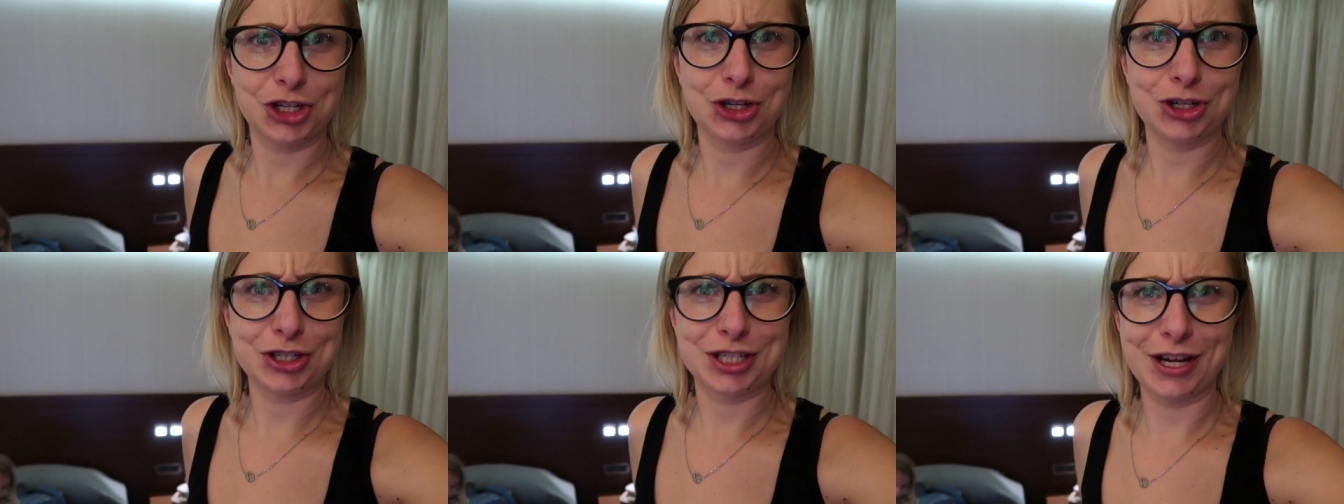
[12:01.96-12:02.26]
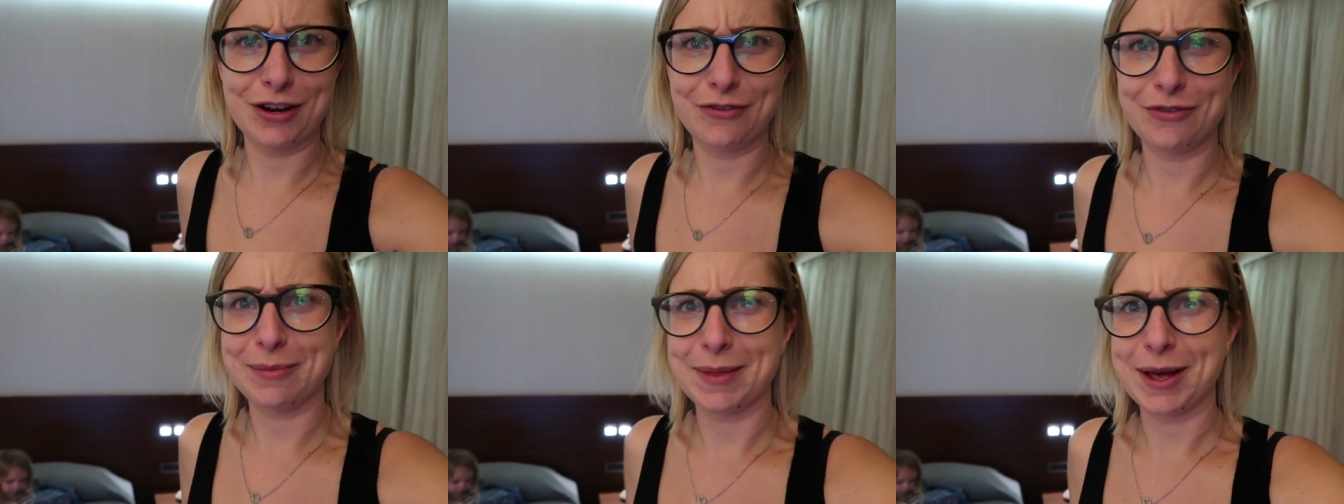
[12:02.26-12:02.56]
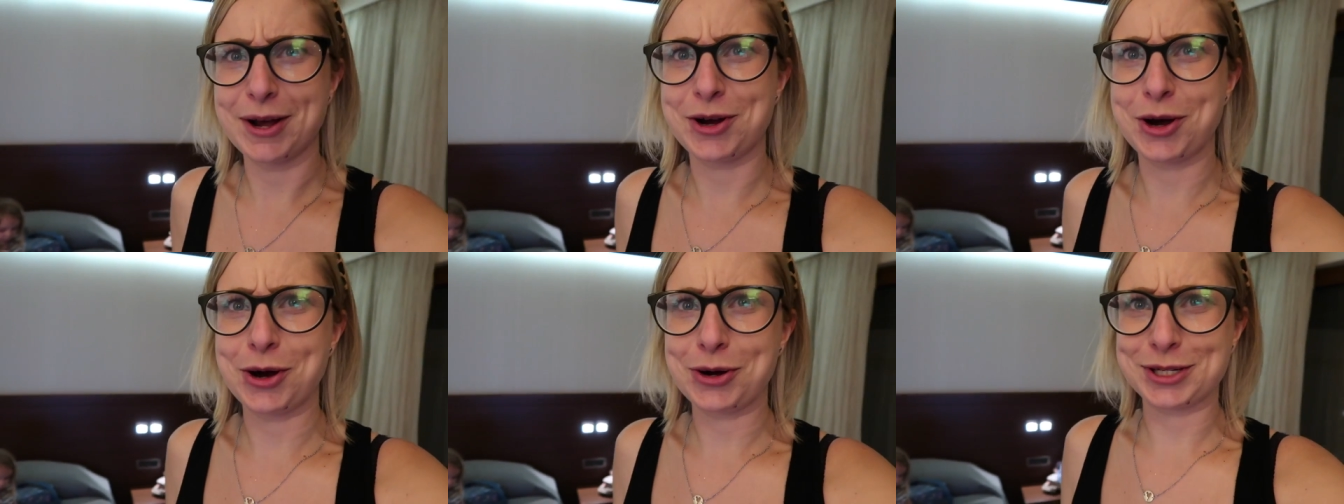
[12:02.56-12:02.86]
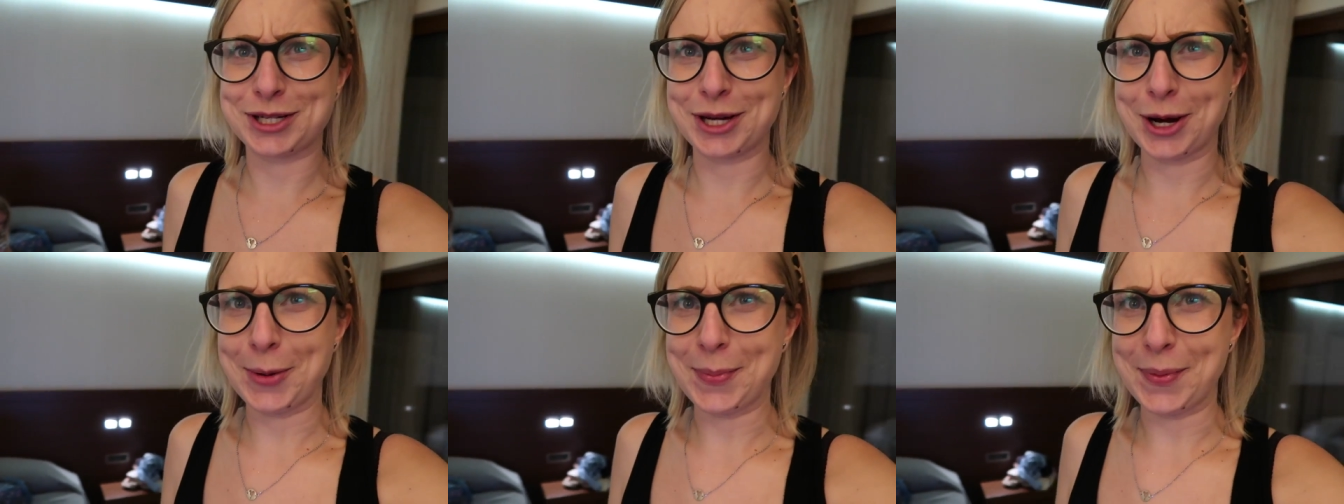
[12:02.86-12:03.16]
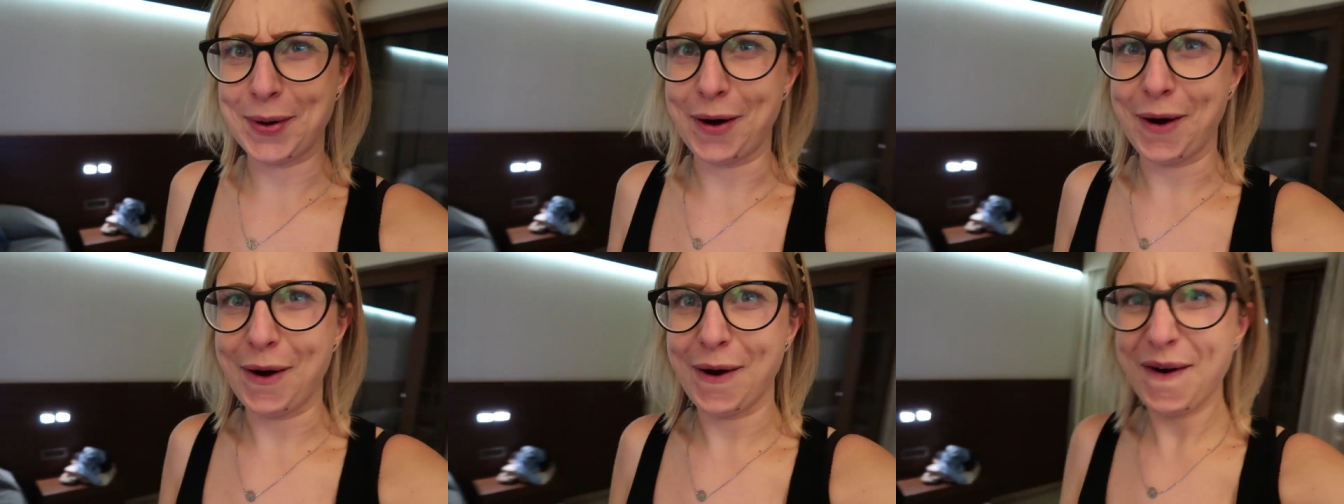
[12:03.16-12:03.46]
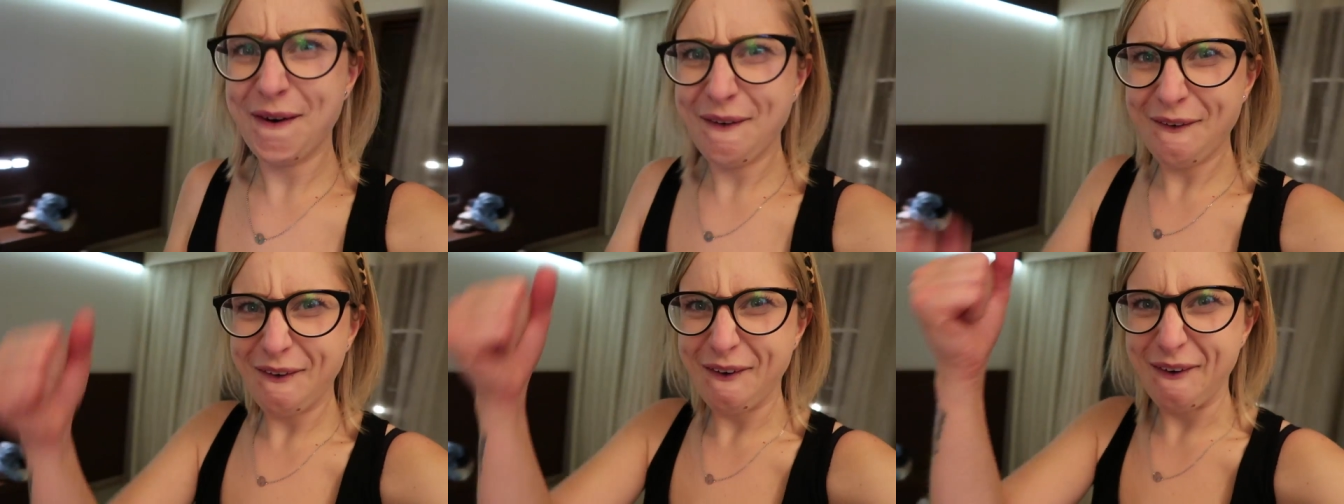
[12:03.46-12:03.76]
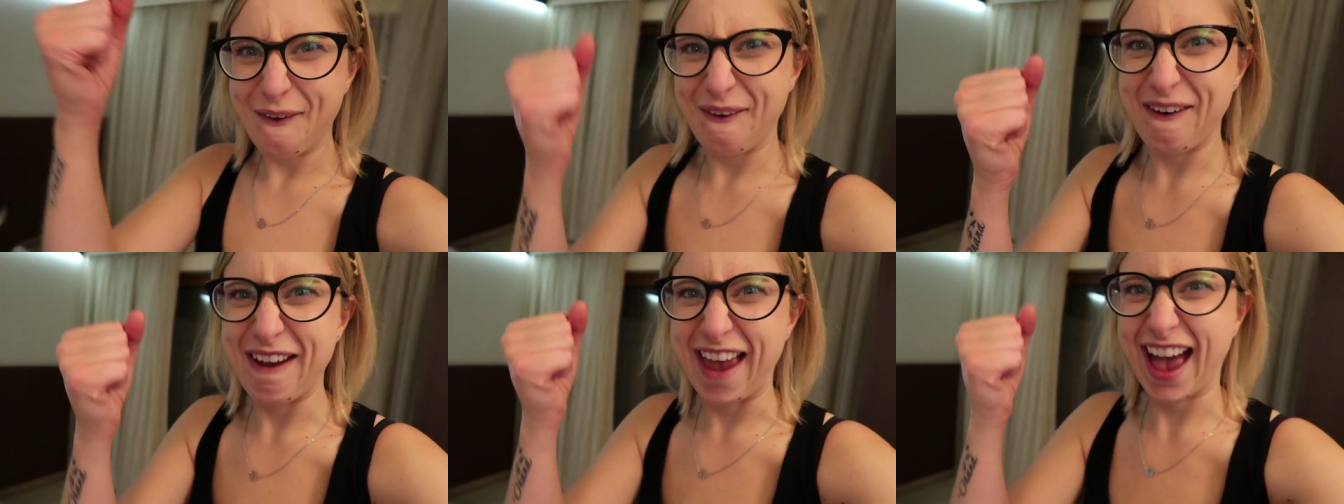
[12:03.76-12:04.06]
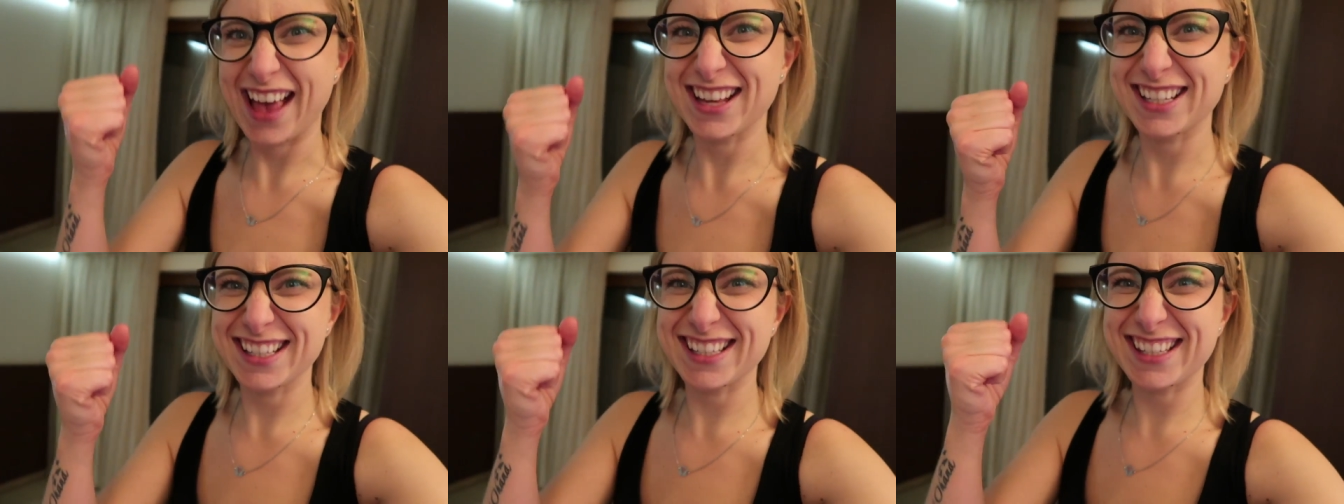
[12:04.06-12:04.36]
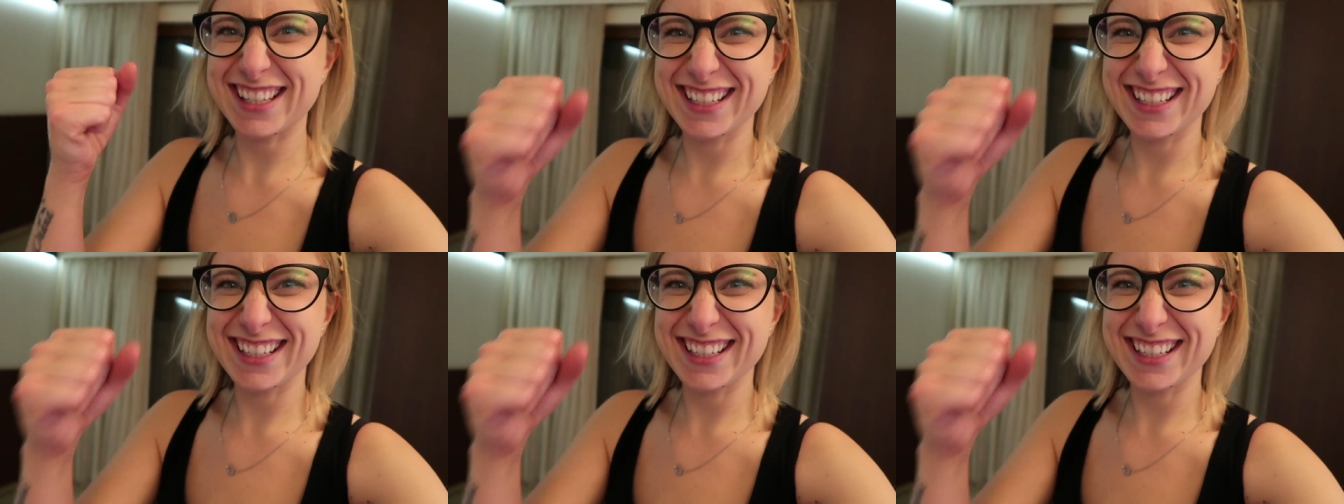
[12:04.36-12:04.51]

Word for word: cocktail from that cocktail bar. Oh yes.